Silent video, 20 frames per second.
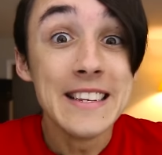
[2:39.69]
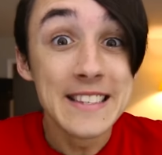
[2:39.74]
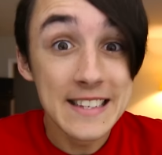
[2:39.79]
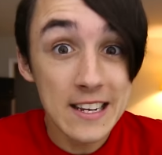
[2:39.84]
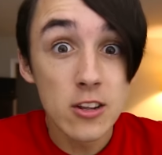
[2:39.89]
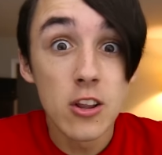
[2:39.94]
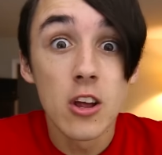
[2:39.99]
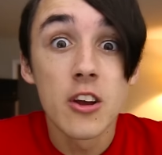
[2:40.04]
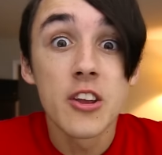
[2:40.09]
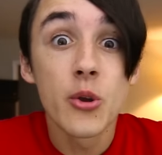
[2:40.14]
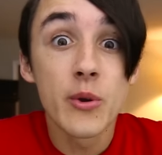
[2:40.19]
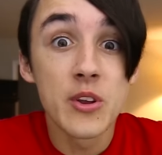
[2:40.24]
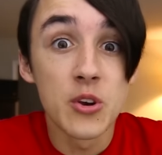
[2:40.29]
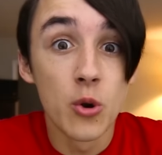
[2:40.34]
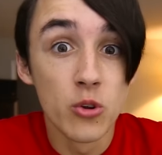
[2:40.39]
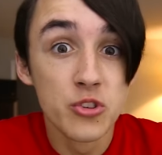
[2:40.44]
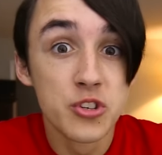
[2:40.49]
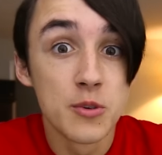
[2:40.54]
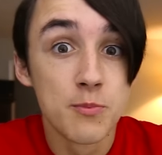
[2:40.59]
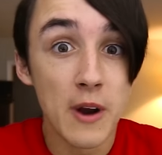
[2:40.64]
See how long you can
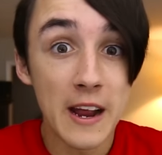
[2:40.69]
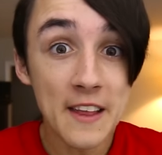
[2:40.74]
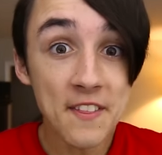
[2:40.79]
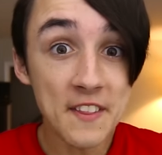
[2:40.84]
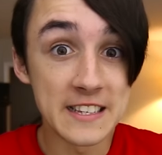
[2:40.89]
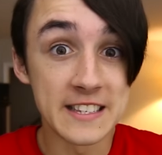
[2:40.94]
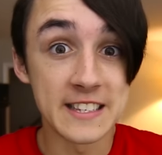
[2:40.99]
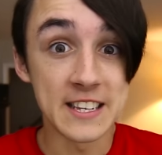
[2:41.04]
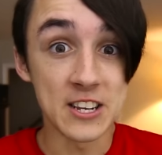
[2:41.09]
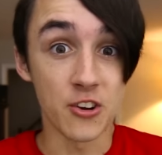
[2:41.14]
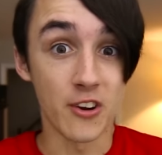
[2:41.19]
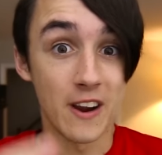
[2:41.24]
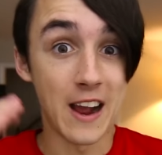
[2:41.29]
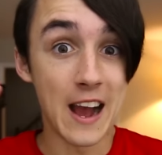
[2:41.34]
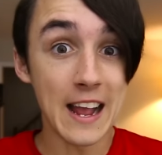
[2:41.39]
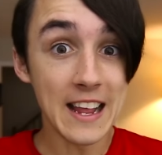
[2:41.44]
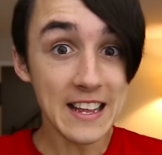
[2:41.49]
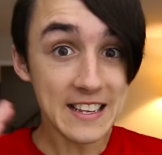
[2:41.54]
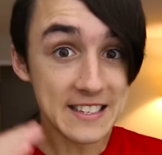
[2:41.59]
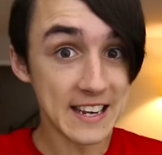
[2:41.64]
hold your breath and sing your
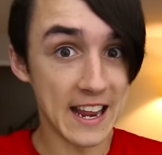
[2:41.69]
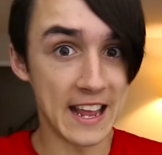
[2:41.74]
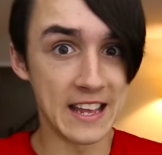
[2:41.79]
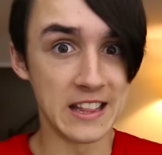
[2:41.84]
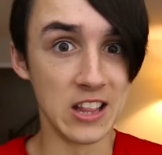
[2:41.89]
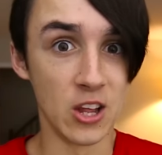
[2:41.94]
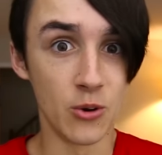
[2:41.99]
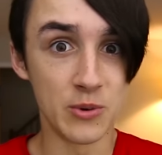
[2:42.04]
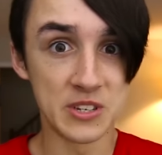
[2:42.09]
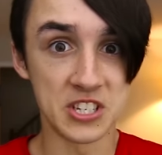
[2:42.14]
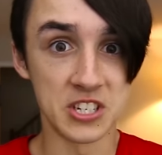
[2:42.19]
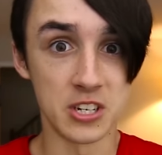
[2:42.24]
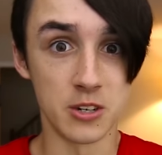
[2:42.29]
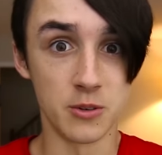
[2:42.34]
highest and lowest